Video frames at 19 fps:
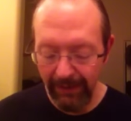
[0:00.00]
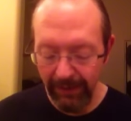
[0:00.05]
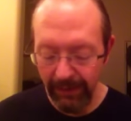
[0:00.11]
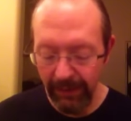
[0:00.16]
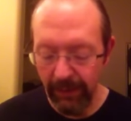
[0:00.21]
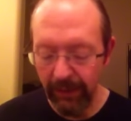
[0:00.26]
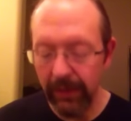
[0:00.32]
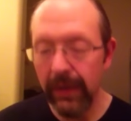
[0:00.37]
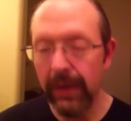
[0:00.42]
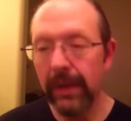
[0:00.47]

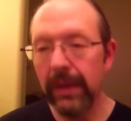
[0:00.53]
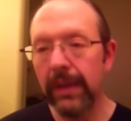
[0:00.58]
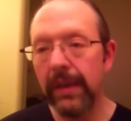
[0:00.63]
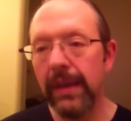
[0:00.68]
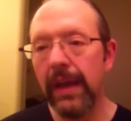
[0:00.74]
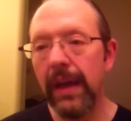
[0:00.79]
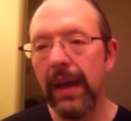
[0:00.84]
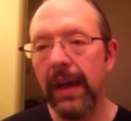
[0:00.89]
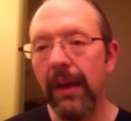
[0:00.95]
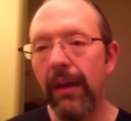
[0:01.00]
So
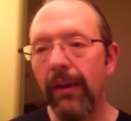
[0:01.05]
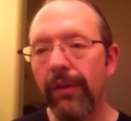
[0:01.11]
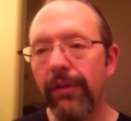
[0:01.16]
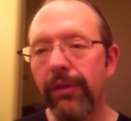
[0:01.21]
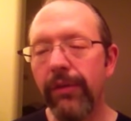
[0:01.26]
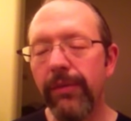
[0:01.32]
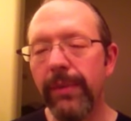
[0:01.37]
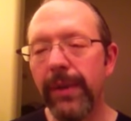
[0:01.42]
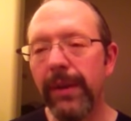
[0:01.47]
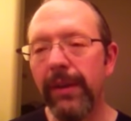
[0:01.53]
also
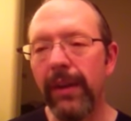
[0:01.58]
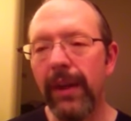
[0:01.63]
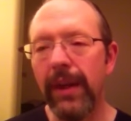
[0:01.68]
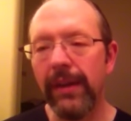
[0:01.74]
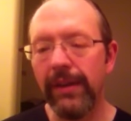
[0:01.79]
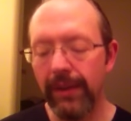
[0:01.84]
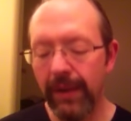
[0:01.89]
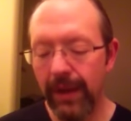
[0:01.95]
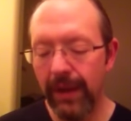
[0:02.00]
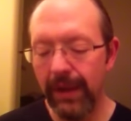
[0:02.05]
there's been a lot
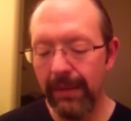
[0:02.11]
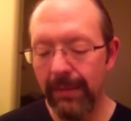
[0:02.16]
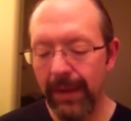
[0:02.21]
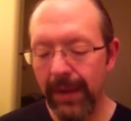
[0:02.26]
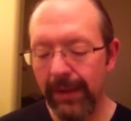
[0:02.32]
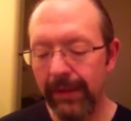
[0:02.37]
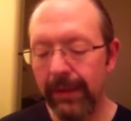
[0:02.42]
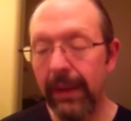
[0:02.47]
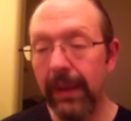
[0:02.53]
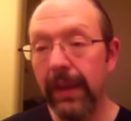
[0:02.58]
of talk
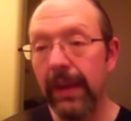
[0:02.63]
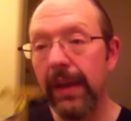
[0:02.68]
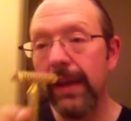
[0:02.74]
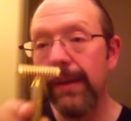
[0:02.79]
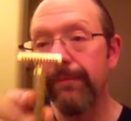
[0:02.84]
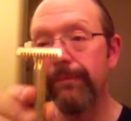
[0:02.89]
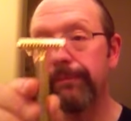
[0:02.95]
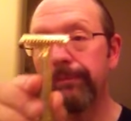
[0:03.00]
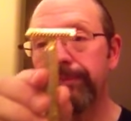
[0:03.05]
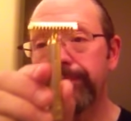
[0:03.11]
about the